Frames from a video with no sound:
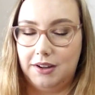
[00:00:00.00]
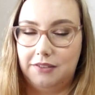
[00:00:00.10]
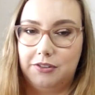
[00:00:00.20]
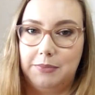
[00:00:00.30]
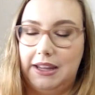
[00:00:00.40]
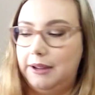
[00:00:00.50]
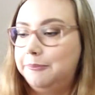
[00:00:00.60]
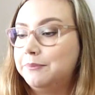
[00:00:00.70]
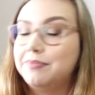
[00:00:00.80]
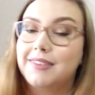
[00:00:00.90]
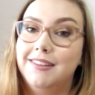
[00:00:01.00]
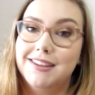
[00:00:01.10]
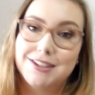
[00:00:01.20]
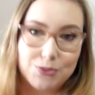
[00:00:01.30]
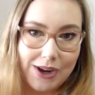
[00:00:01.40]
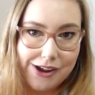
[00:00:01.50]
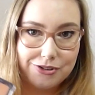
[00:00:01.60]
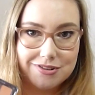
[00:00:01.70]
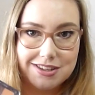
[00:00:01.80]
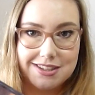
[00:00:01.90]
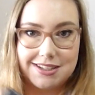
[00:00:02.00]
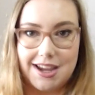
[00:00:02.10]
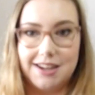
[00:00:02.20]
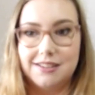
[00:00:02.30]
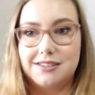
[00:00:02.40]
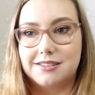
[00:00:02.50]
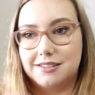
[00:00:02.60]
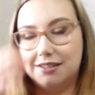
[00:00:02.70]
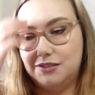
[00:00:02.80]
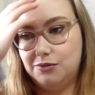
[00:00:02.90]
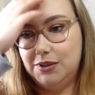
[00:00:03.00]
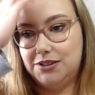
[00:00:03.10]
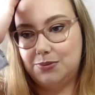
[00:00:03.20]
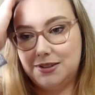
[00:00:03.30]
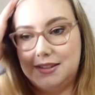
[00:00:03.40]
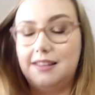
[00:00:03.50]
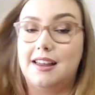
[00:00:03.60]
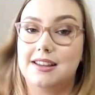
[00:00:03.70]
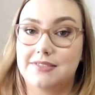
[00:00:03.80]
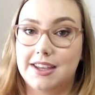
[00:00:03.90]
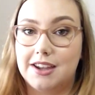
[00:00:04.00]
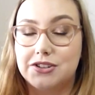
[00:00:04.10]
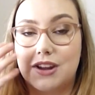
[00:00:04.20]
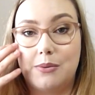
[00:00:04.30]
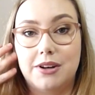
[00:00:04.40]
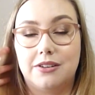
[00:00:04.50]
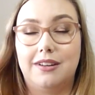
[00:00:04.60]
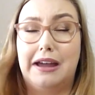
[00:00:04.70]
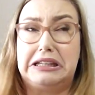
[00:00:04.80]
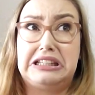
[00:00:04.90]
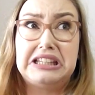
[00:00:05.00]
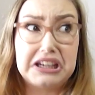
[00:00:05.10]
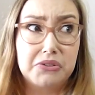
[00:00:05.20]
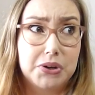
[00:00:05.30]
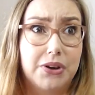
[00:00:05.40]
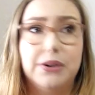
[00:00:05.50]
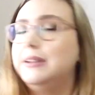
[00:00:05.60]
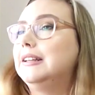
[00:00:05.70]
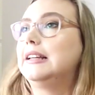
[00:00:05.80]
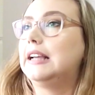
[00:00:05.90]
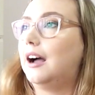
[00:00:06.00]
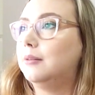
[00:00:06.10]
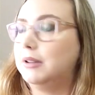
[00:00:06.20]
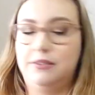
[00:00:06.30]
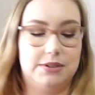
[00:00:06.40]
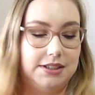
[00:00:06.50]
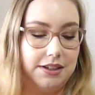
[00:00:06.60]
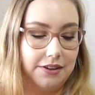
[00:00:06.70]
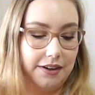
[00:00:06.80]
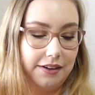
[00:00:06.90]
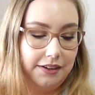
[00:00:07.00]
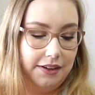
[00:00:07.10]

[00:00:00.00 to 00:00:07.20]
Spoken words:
And for me, this is what I took to the States, which was the last vacation I went on a year ago. Can't believe it was a year ago.